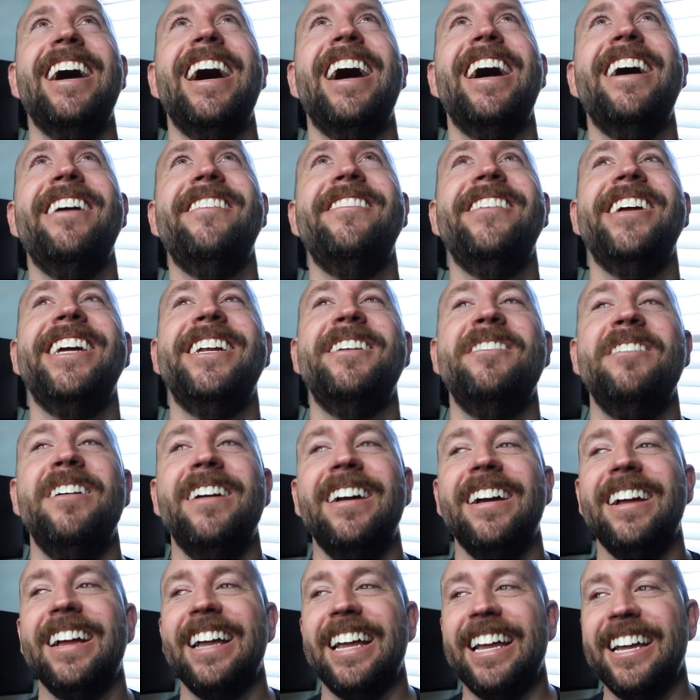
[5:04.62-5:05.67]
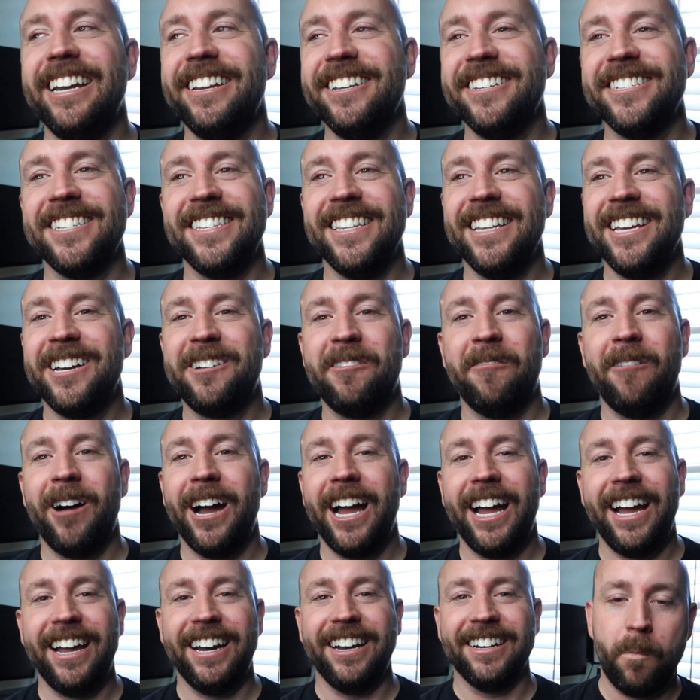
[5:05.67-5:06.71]
I mean, it is the
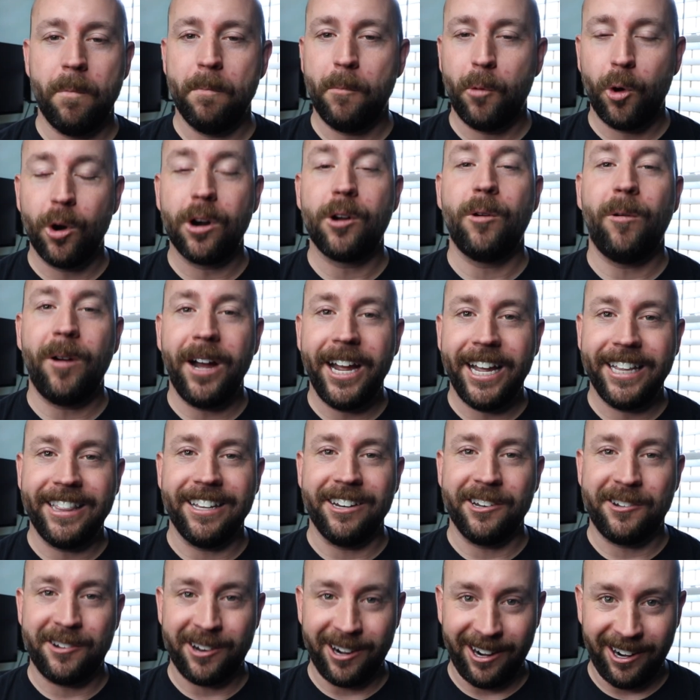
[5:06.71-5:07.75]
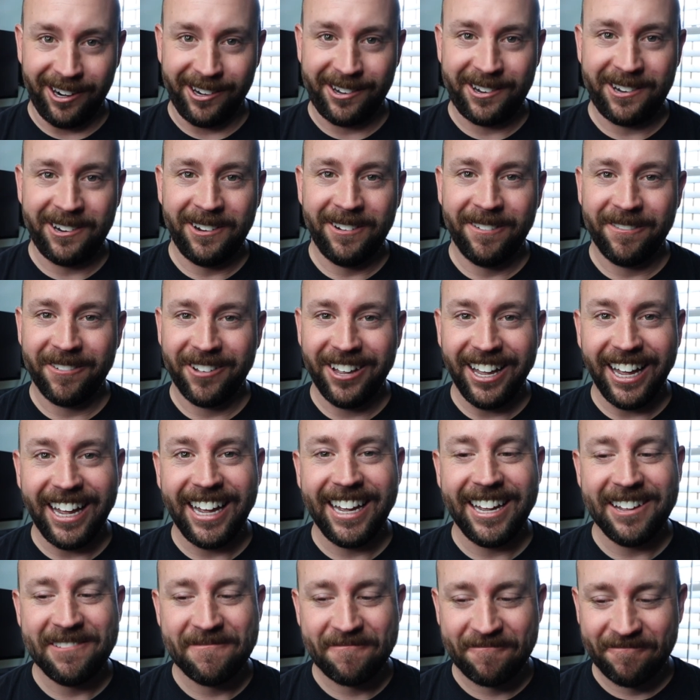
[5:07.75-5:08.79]
quiet, more quiet than church,
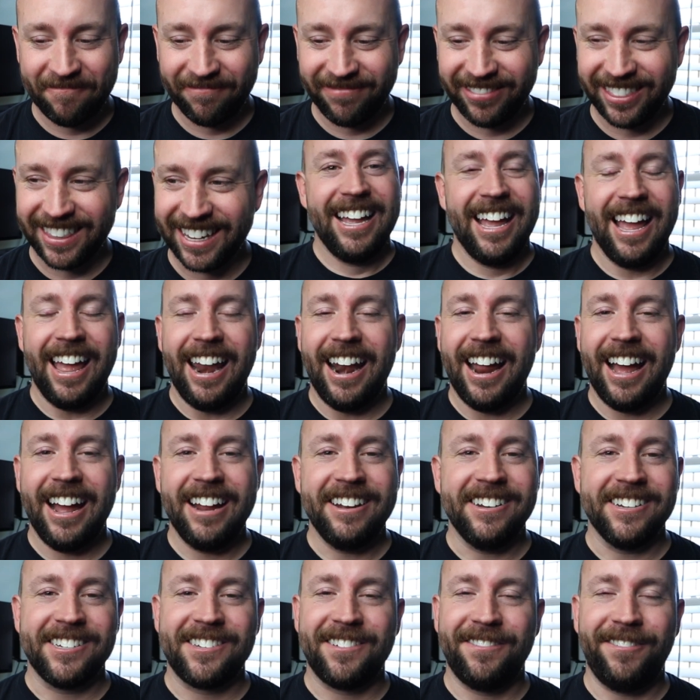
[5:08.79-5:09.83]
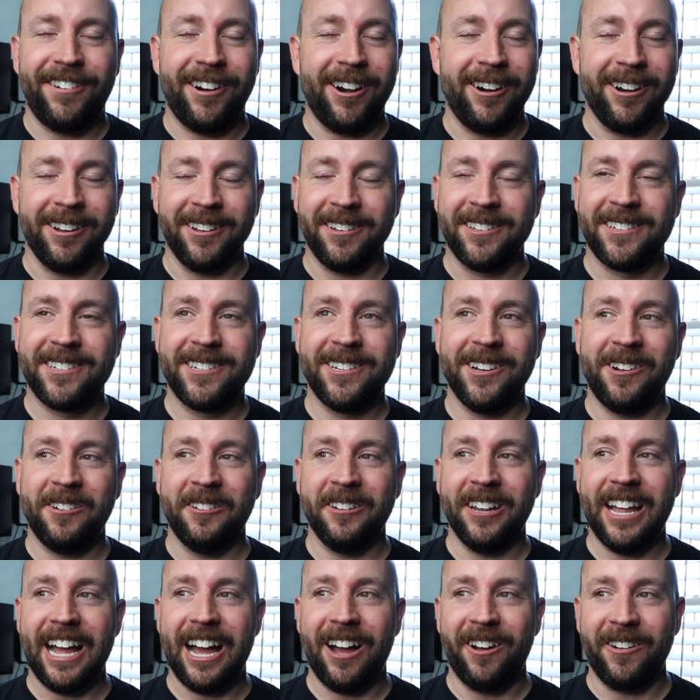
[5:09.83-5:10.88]
okay? And I just farted so
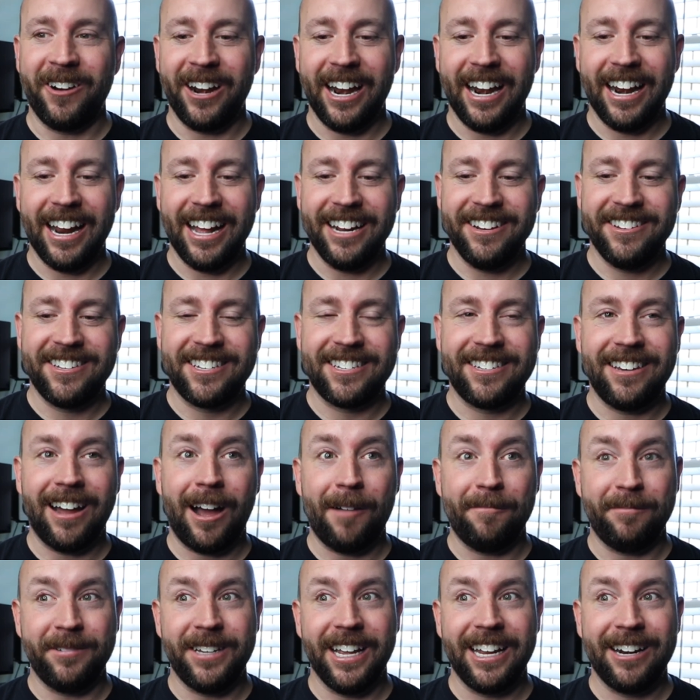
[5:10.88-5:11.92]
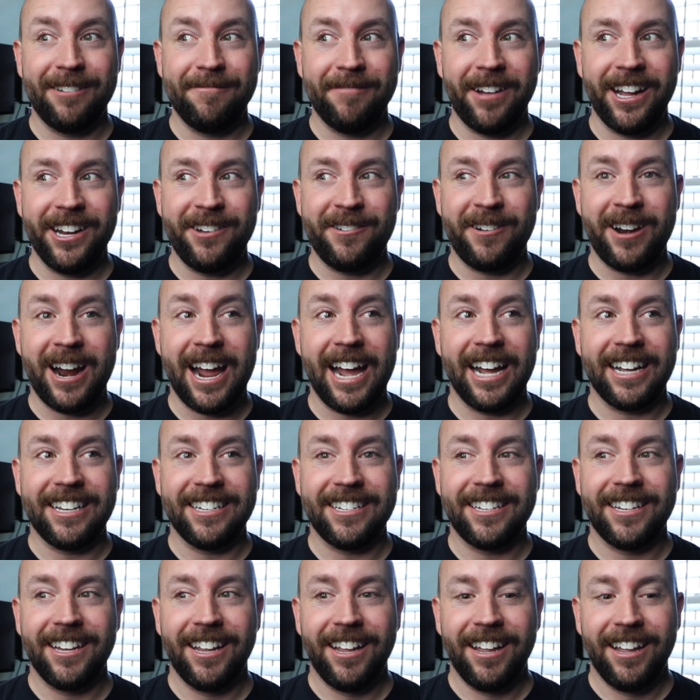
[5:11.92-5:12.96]
loud, and I just stopped dead in my
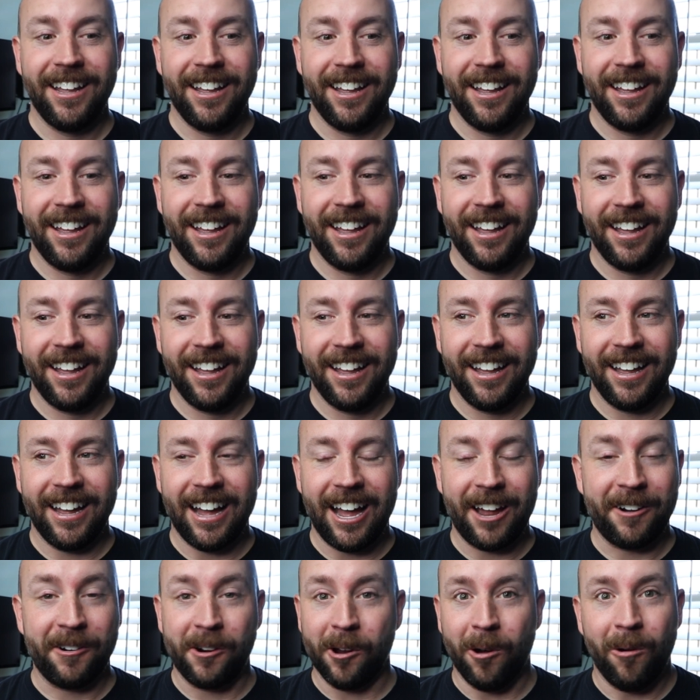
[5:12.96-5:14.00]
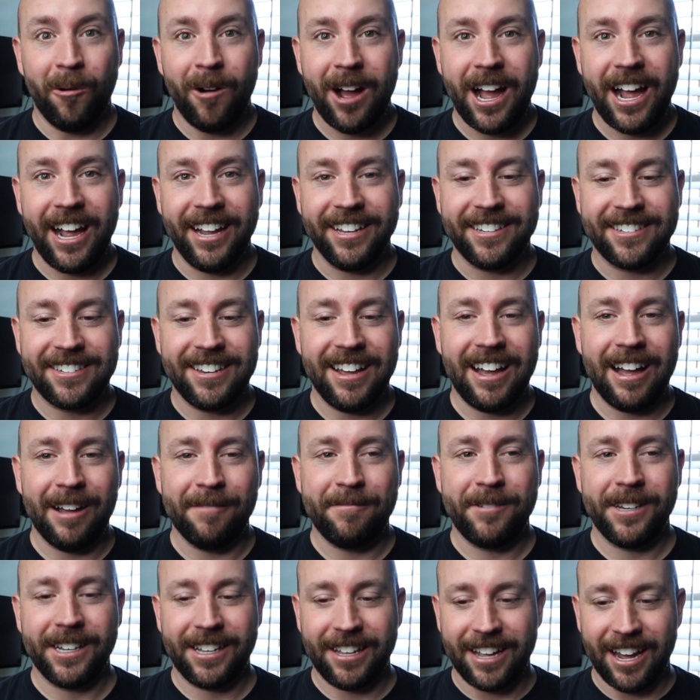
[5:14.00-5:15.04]
tracks. I don't know why I
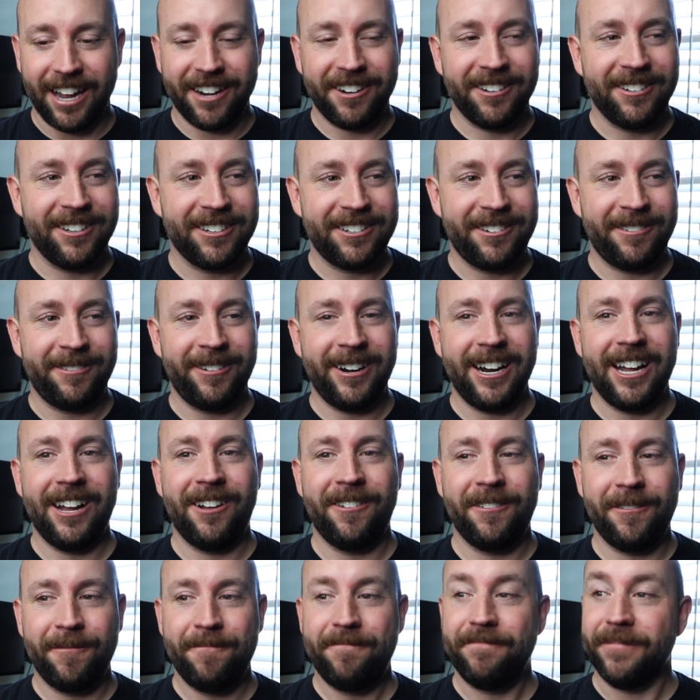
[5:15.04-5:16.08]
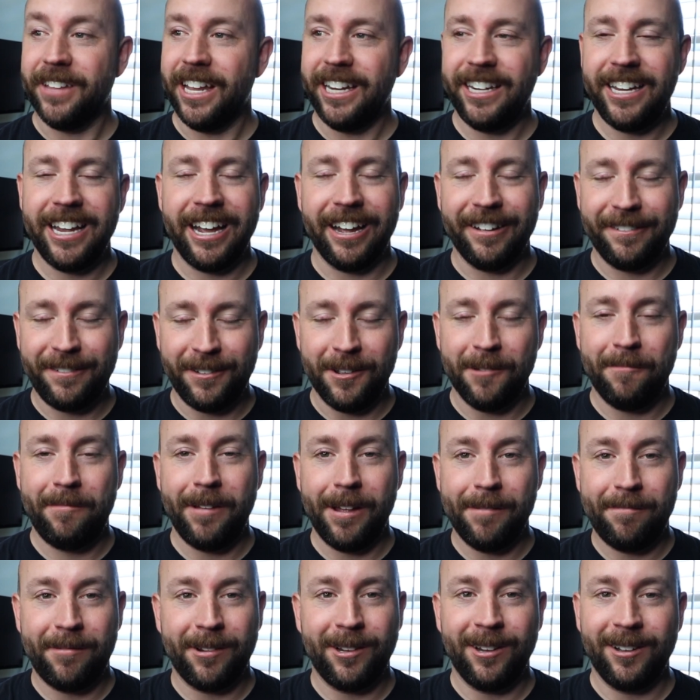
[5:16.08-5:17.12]
stopped, kind of looked around, and yeah, a few
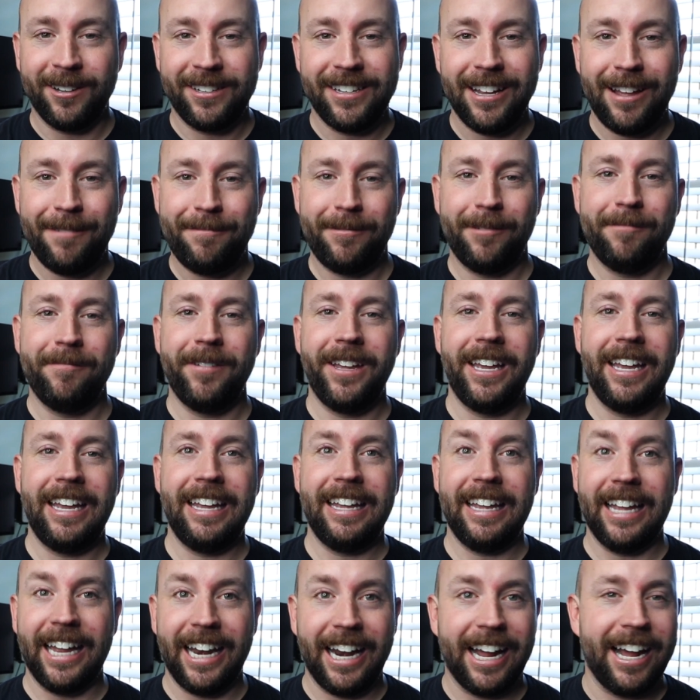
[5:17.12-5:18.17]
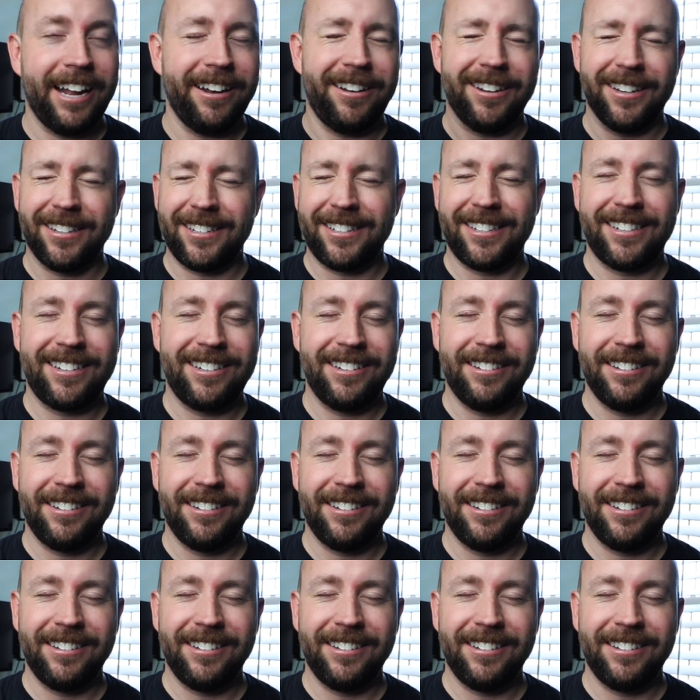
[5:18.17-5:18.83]
people looked up at me, and I just